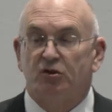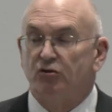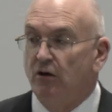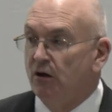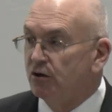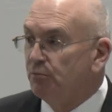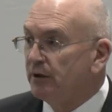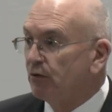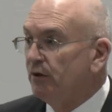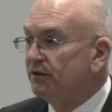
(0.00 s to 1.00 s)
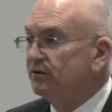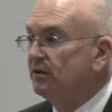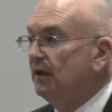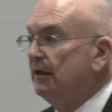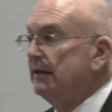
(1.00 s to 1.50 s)
strong, ubiquitous,
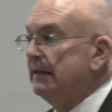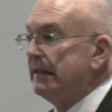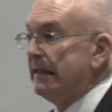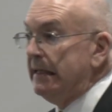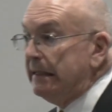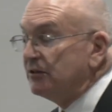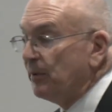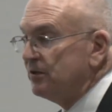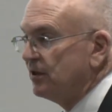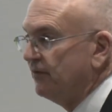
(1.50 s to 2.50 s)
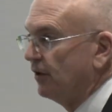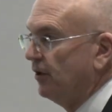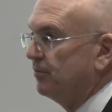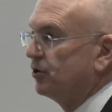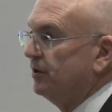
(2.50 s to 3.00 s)
inexpensive
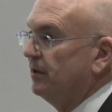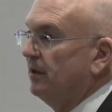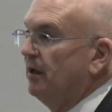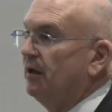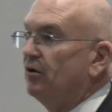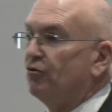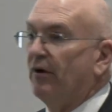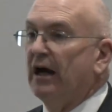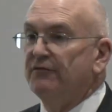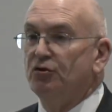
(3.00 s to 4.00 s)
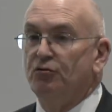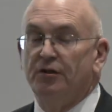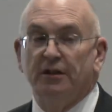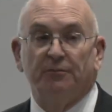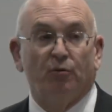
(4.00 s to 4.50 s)
encryption drives you
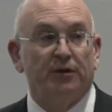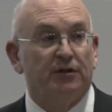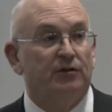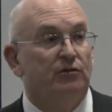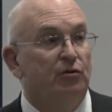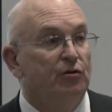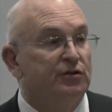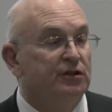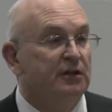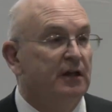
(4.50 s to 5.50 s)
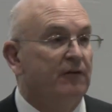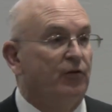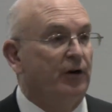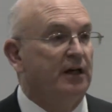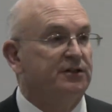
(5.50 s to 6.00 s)
to the endpoint. The good news
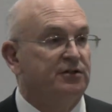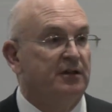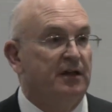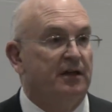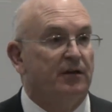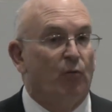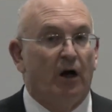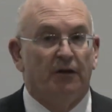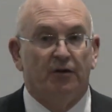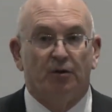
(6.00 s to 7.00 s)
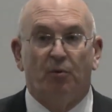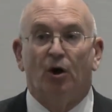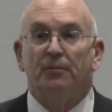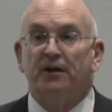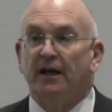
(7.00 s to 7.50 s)
for us, while the
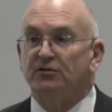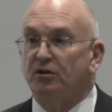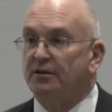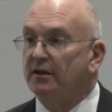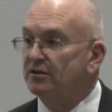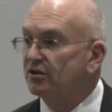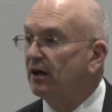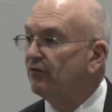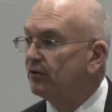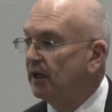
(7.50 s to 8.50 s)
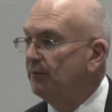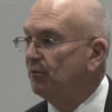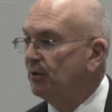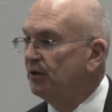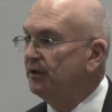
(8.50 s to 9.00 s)
department has looked at several
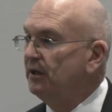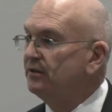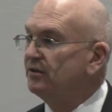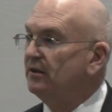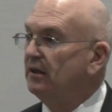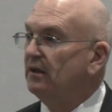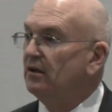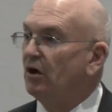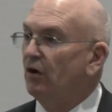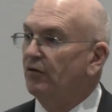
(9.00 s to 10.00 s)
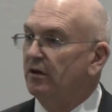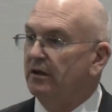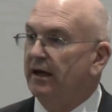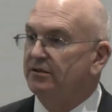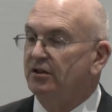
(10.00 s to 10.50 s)
capabilities over the
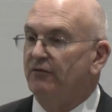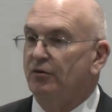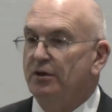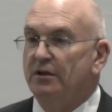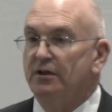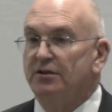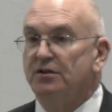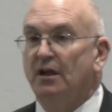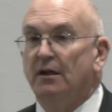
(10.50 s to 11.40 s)
last several years